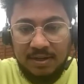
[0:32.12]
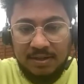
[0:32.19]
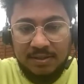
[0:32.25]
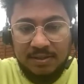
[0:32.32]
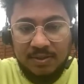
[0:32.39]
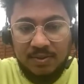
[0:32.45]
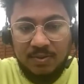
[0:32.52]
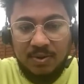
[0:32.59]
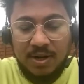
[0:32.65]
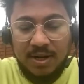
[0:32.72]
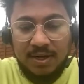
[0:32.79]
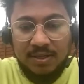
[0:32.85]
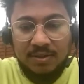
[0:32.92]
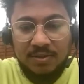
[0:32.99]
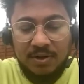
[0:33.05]
So
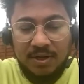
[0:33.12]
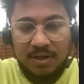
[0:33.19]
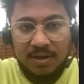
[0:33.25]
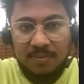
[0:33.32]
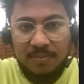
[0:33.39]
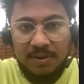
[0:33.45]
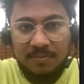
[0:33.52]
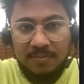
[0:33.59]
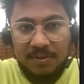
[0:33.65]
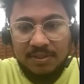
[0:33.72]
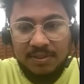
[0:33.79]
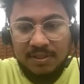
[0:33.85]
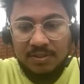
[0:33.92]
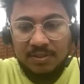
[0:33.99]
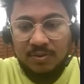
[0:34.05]
I joined Dublin
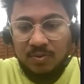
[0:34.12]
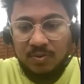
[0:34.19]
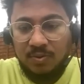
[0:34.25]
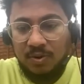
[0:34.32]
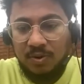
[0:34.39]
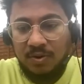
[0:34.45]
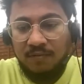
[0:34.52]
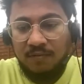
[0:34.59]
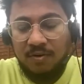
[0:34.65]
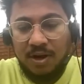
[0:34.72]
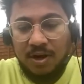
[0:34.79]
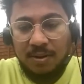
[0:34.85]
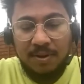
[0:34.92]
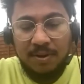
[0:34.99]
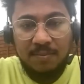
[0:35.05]
Business School for
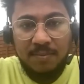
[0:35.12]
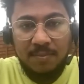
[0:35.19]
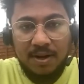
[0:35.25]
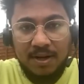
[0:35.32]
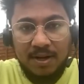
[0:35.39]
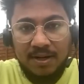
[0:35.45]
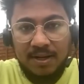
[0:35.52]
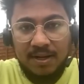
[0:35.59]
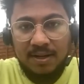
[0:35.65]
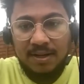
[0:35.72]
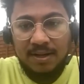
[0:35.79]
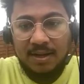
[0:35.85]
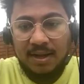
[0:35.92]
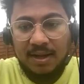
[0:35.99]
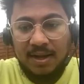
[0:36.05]
MBA marketing,
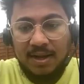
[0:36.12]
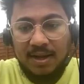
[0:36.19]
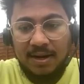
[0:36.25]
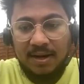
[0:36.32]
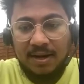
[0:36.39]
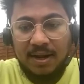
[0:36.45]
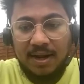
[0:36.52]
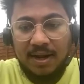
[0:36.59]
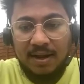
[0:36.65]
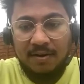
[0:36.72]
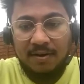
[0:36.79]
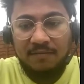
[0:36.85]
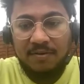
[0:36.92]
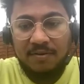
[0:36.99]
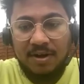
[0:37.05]
and I
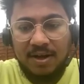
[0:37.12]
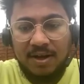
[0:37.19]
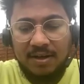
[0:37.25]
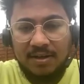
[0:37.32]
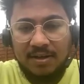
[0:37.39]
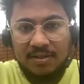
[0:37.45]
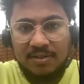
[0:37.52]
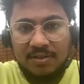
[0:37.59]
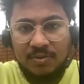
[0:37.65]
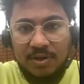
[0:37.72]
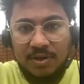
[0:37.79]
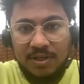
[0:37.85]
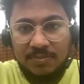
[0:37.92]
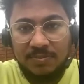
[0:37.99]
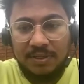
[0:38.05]
have 5 years
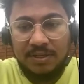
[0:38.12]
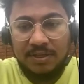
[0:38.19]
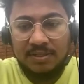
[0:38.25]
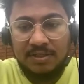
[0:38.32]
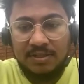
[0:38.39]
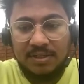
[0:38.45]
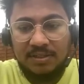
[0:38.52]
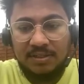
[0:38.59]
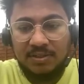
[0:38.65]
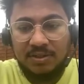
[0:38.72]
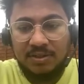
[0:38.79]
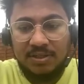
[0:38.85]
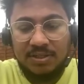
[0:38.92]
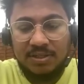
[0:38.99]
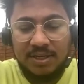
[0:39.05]
good experience in
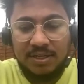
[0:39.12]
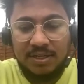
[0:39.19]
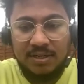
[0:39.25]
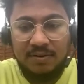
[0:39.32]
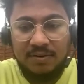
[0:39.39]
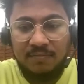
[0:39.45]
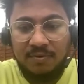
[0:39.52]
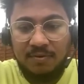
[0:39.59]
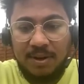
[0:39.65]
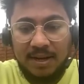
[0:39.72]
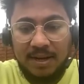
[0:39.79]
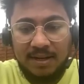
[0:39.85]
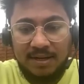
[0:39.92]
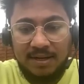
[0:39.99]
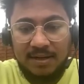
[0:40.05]
insurance sector from
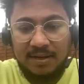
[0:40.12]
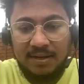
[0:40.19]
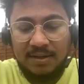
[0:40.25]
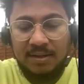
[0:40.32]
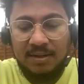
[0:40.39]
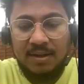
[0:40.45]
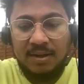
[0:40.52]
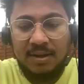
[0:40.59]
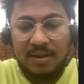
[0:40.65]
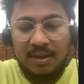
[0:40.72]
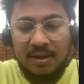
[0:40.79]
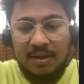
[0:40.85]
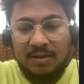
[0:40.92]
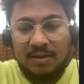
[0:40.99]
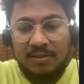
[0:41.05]
back in India.
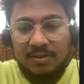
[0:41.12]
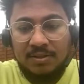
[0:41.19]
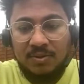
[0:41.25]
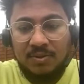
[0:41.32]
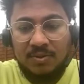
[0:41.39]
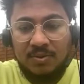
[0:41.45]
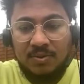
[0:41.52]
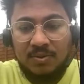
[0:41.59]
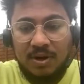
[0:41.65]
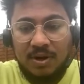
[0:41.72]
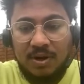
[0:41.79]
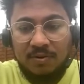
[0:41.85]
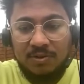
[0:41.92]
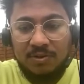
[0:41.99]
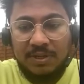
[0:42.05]
So
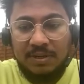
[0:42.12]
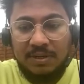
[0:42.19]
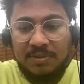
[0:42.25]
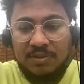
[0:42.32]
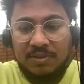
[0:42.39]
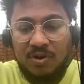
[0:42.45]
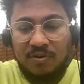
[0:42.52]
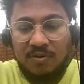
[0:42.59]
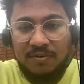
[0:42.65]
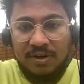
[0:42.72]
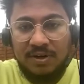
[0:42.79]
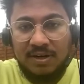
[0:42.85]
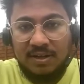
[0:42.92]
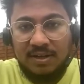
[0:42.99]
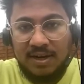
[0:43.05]
I was pretty much
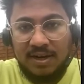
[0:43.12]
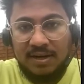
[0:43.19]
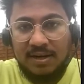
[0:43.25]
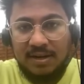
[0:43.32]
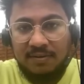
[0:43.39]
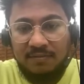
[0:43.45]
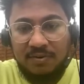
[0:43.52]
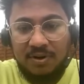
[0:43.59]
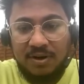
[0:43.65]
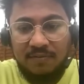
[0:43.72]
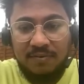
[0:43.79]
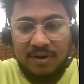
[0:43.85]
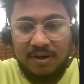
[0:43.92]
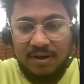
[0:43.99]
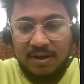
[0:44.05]
confident that I would
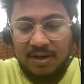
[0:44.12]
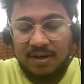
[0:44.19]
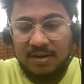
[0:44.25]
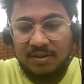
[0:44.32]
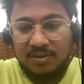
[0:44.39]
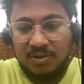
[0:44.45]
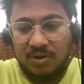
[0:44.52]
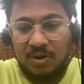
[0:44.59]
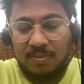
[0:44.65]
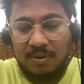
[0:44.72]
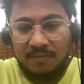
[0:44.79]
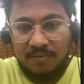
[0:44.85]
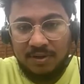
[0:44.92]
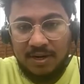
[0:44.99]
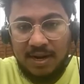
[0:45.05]
definitely get a job
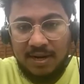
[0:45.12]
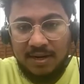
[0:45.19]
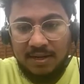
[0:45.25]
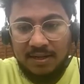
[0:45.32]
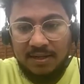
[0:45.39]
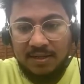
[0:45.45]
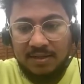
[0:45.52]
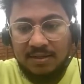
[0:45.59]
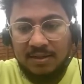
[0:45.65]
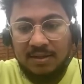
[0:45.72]
after landing here.